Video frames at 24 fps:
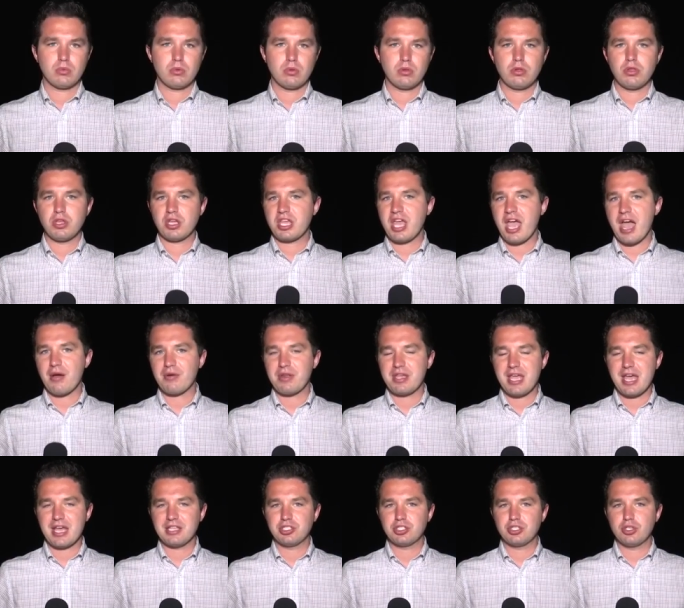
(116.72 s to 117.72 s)
The county
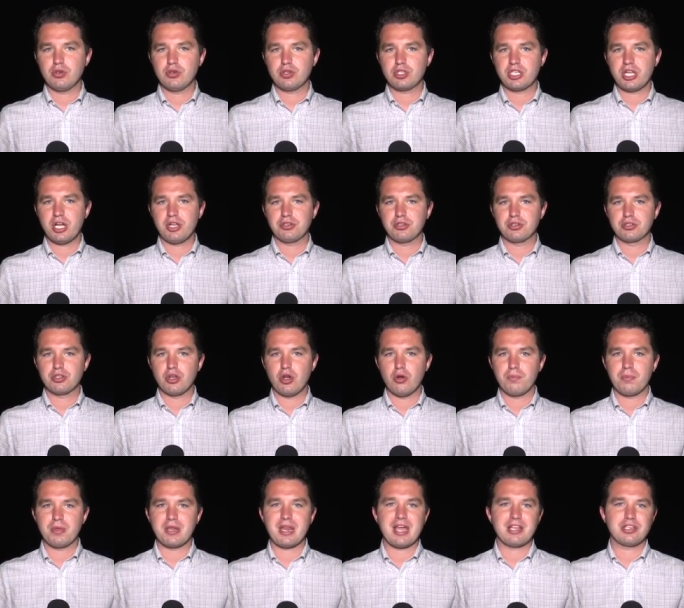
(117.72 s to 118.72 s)
has two shelters
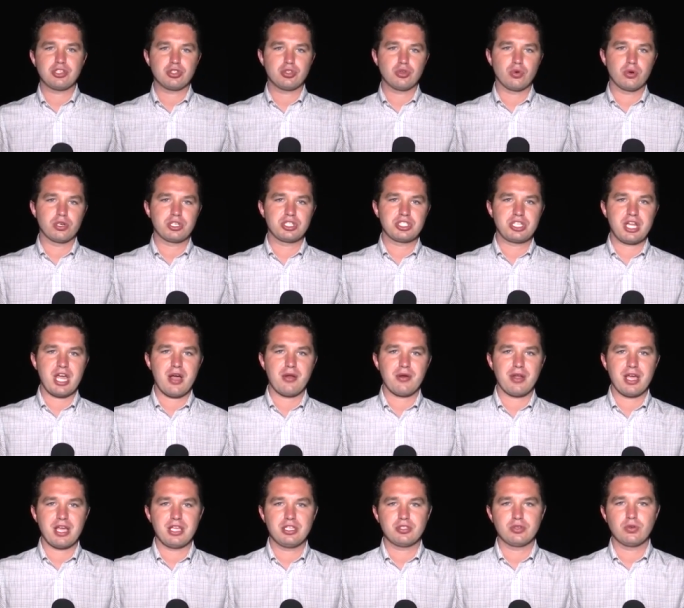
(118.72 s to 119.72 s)
open at Georgetown
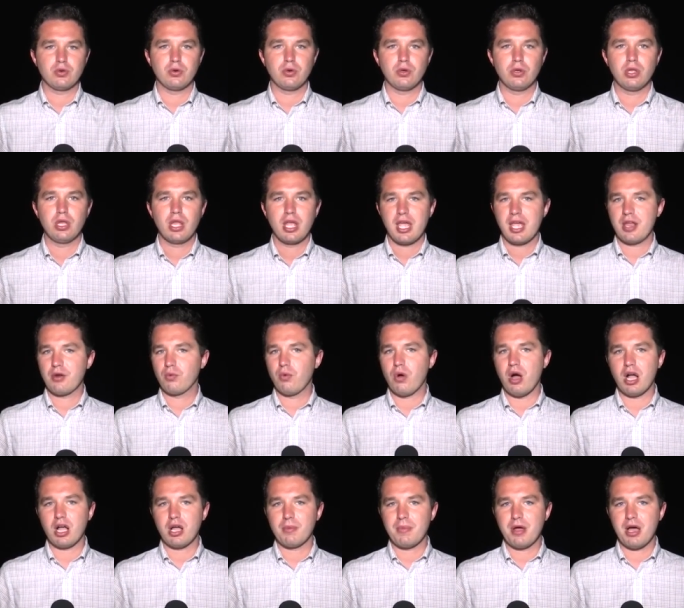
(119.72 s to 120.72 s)
High School and
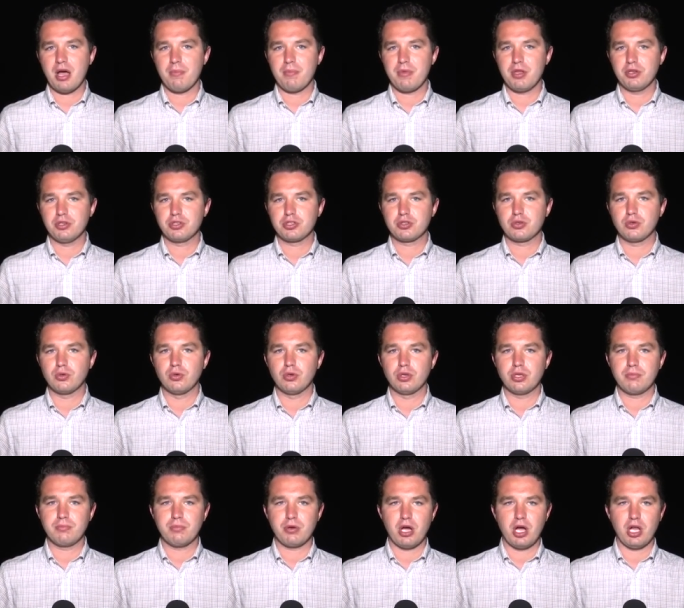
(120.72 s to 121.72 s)
Waccamaw Middle School
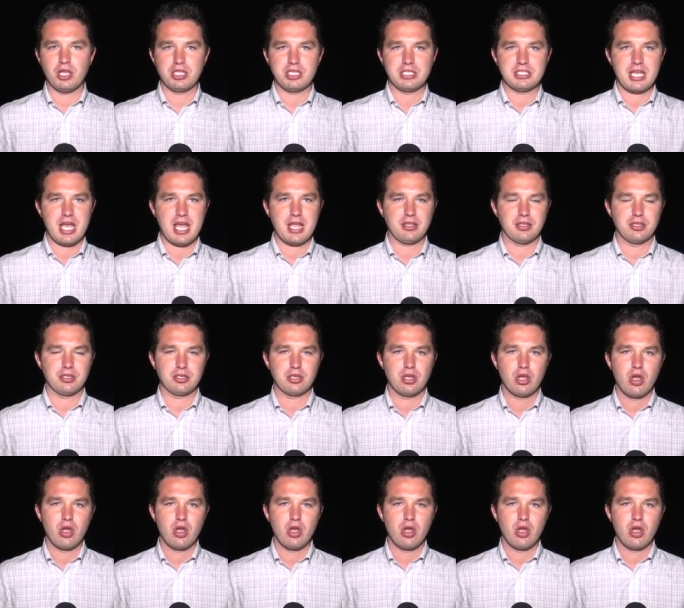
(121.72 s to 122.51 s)
in Pawleys Island.